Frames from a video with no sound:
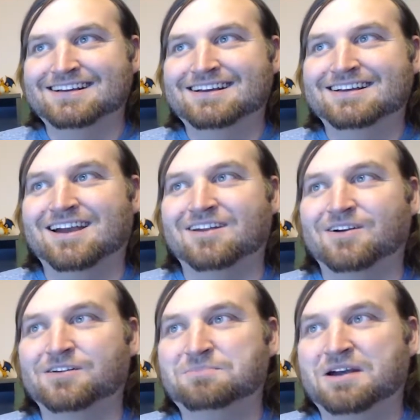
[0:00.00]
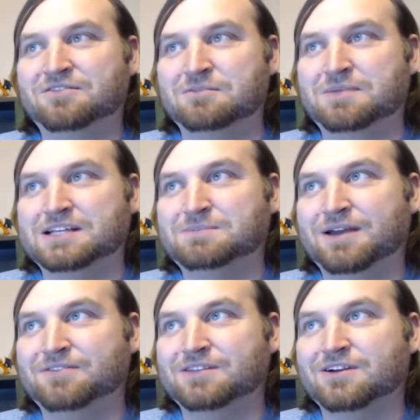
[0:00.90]
Got Earthbound from Best
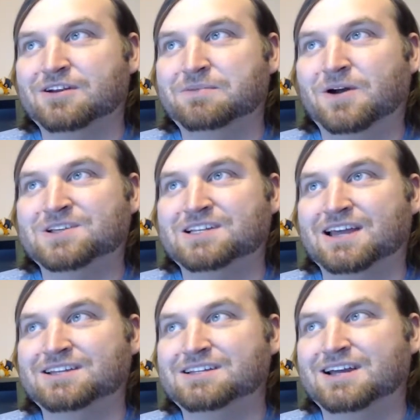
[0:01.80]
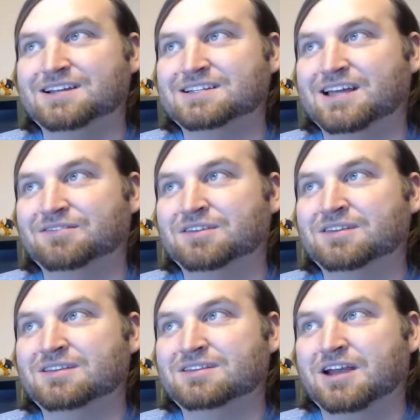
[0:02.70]
Buy for $30 in 1997.
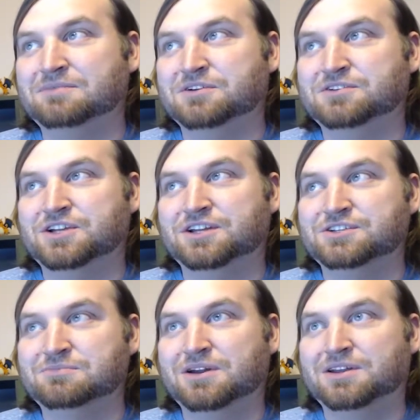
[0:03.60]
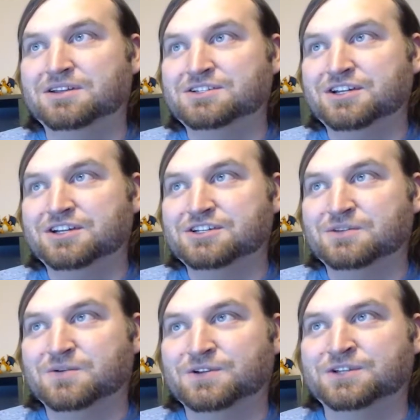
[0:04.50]
Times are changing, money is changing,
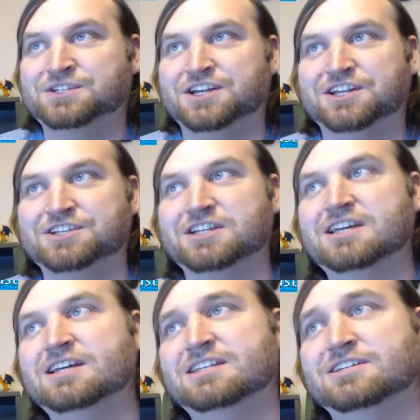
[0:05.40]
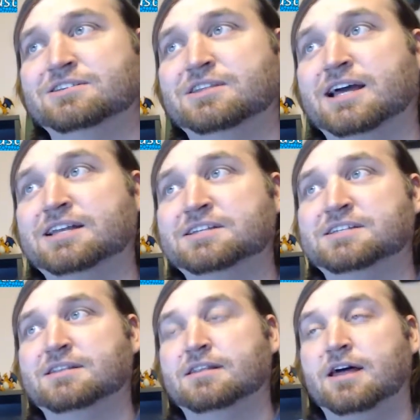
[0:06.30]
the world is changing. Dude, that is
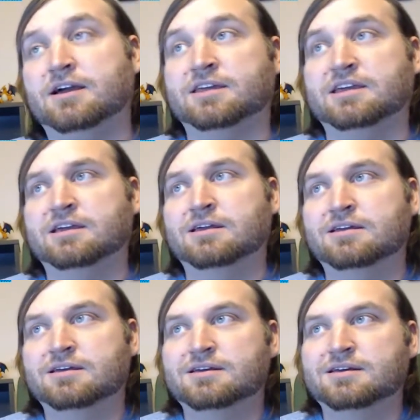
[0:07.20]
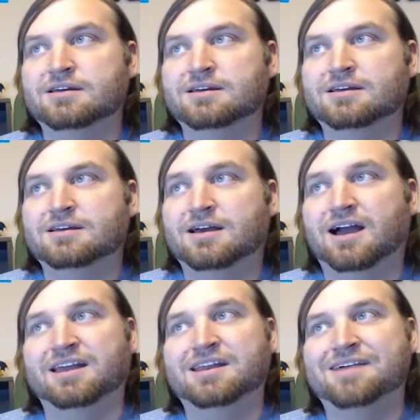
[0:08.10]
lucky.
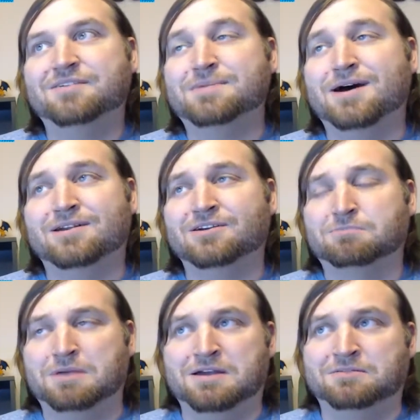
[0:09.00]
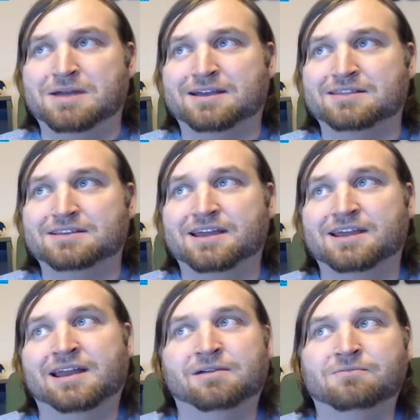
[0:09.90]
I never bought Earthbound back in the day,
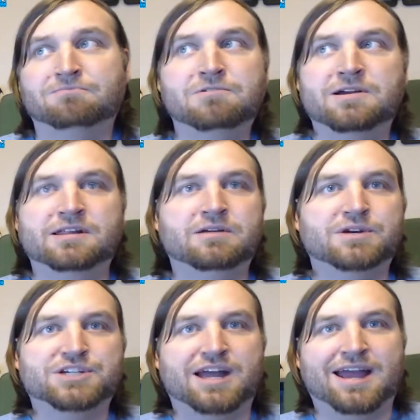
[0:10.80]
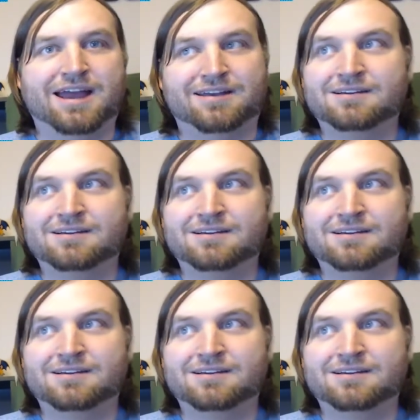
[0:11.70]
and I really wish I had.